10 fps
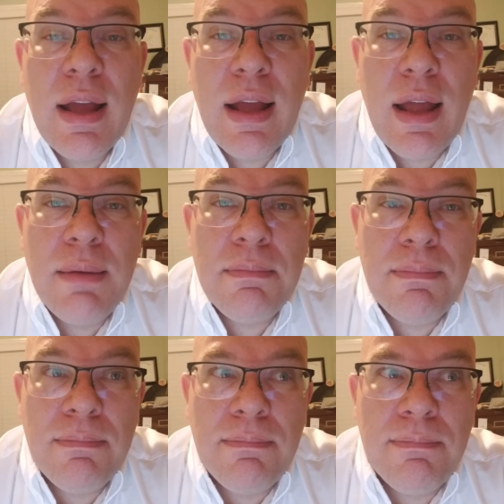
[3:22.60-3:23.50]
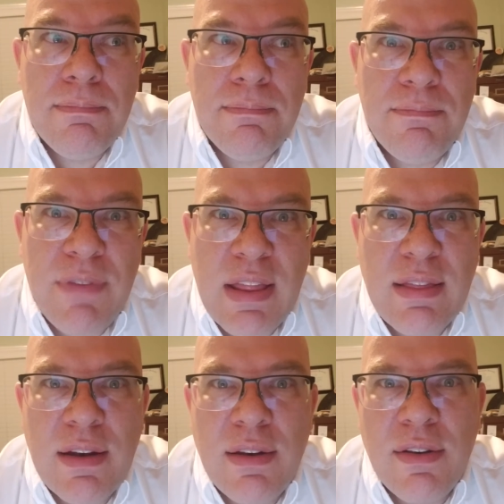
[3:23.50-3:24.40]
and feed
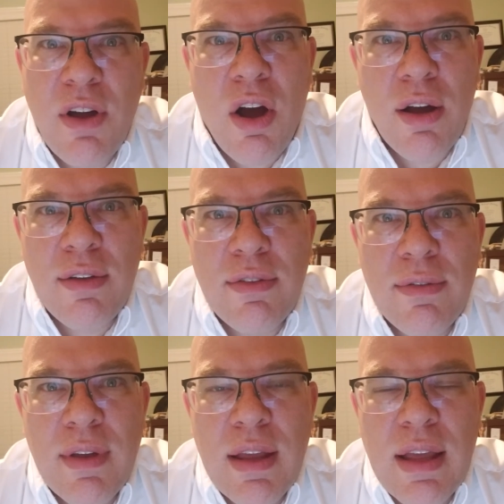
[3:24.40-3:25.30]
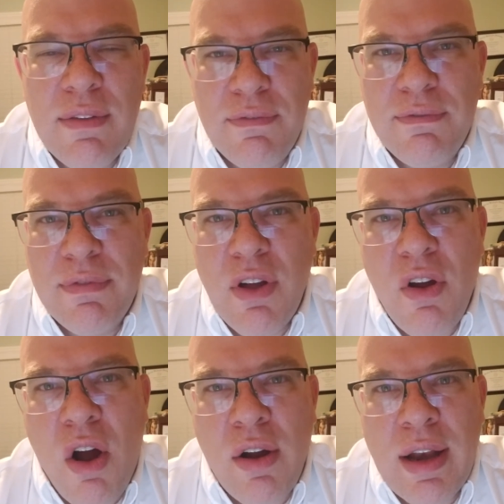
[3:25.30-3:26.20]
the dogs, if there
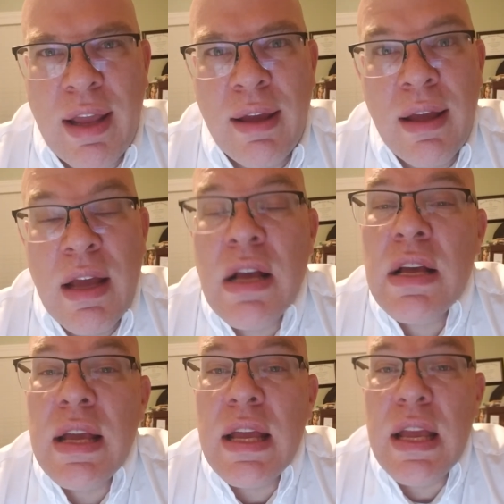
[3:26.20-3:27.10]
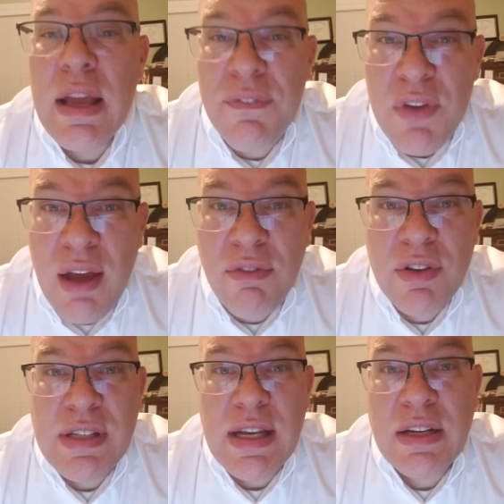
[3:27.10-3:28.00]
are any. If you ever
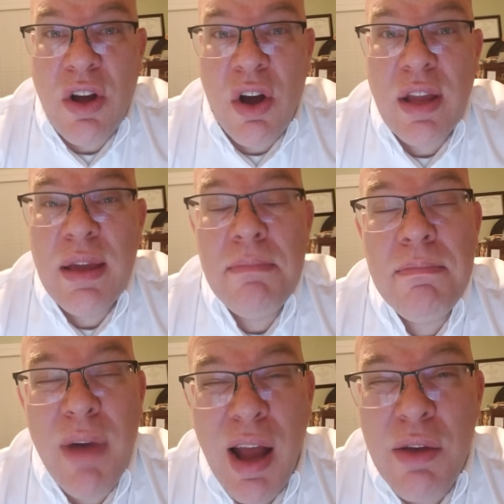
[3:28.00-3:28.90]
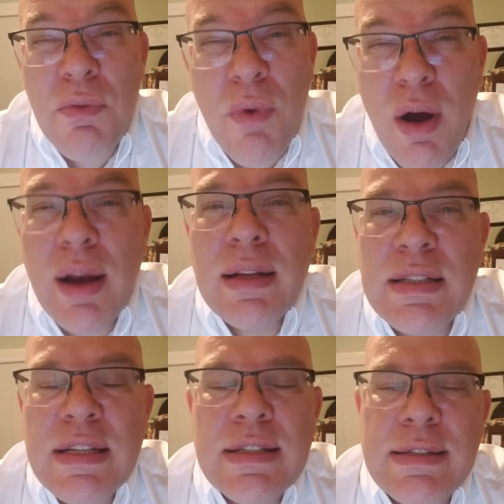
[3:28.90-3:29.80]
see a dog, you might want to
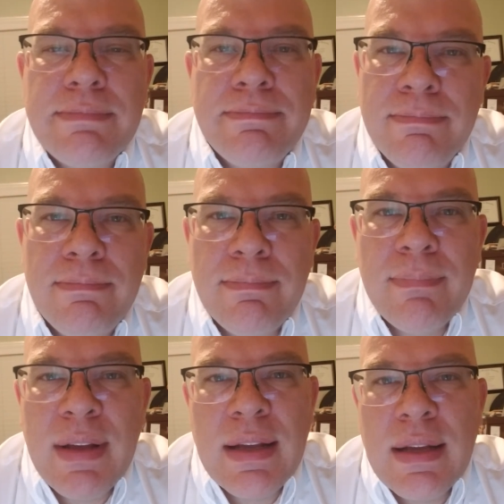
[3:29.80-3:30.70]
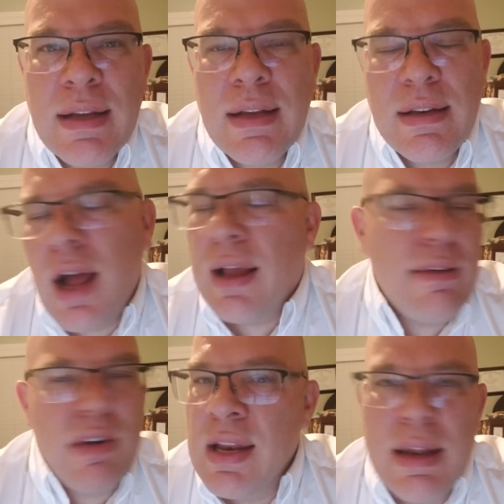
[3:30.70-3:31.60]
just not
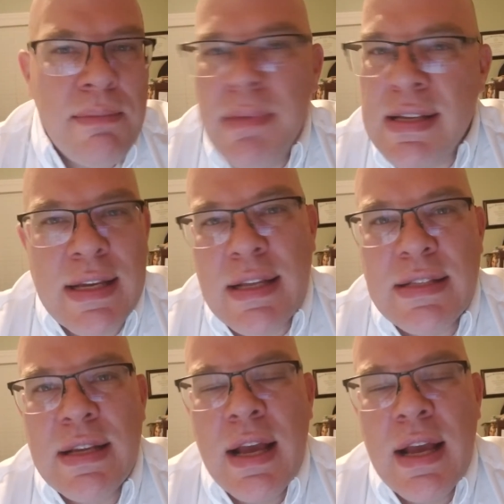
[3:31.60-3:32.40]
give it any biscuits,